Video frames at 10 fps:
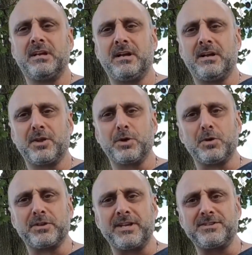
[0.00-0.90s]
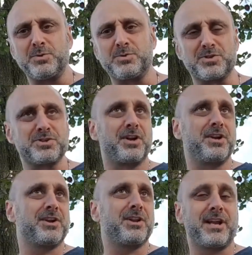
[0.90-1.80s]
Uh, in the good old days, you used to
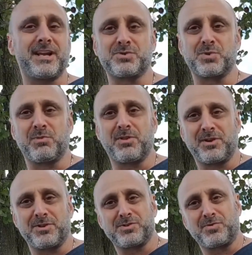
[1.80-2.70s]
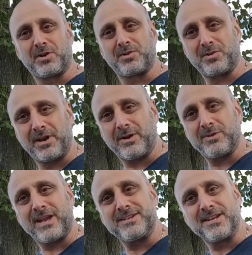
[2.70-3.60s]
study in a classroom with an instructor.
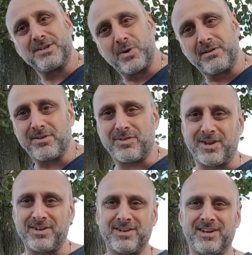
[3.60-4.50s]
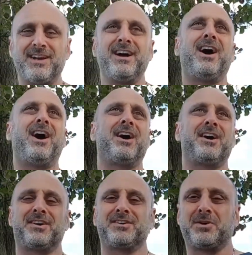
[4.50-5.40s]
Nowadays, they do everything
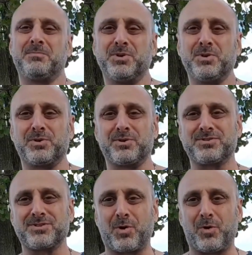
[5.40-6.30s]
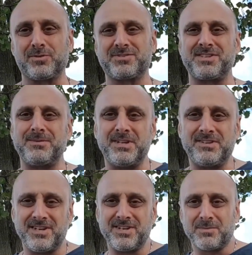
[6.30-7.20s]
on computers called
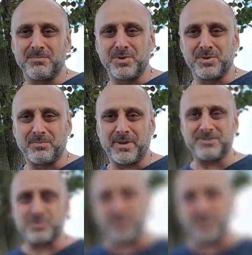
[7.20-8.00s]
CBT, computer-based